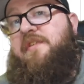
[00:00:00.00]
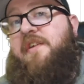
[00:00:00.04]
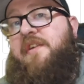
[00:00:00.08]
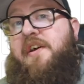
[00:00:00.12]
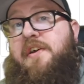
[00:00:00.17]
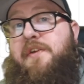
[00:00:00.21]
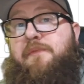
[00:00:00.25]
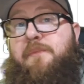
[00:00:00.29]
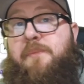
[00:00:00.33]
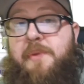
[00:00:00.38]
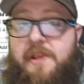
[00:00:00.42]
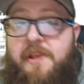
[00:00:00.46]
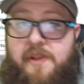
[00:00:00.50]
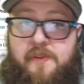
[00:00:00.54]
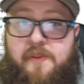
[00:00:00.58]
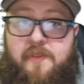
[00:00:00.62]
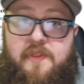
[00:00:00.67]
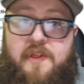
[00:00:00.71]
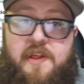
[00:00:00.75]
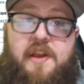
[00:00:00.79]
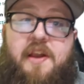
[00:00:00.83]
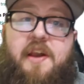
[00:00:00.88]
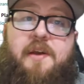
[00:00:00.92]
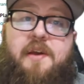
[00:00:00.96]
I've beat
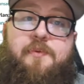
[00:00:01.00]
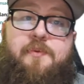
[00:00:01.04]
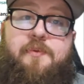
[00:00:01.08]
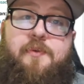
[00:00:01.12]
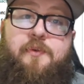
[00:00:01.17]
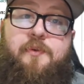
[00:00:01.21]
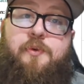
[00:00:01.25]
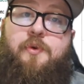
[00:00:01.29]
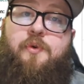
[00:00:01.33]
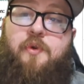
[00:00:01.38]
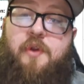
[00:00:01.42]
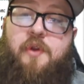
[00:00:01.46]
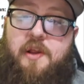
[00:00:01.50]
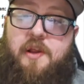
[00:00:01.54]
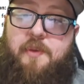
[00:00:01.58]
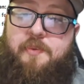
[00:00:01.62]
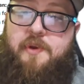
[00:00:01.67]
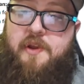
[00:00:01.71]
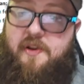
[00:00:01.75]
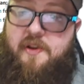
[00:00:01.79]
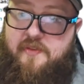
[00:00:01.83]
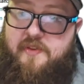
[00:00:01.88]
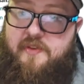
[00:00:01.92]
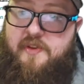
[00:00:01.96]
the absolute crap
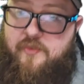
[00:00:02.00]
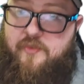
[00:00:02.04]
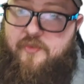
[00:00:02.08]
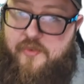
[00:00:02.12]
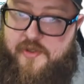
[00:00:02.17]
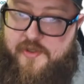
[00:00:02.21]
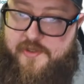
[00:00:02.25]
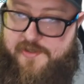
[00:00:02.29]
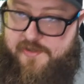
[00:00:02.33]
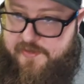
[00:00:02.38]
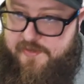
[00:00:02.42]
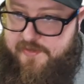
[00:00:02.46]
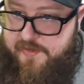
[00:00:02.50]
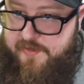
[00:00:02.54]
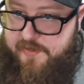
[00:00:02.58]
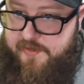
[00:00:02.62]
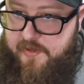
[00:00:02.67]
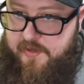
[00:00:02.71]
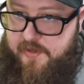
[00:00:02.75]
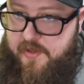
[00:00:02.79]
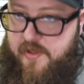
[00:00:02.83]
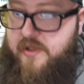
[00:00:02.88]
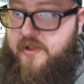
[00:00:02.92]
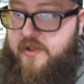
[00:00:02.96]
out of these wrenches.
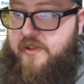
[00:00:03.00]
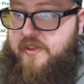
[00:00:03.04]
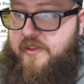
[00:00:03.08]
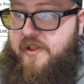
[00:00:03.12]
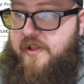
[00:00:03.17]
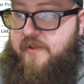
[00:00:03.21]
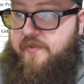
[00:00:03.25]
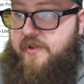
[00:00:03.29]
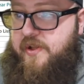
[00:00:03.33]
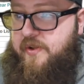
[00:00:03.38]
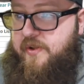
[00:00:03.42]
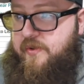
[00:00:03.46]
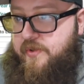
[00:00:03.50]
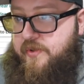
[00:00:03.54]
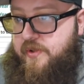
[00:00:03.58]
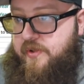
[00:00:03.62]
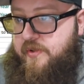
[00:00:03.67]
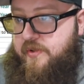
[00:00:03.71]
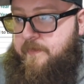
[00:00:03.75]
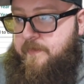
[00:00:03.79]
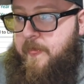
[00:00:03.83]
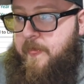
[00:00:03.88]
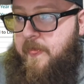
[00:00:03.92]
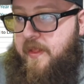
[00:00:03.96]
They have held
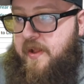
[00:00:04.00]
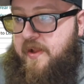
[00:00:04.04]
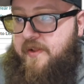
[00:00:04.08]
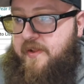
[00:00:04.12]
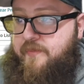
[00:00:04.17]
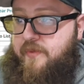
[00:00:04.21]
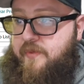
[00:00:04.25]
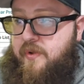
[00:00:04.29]
up, and for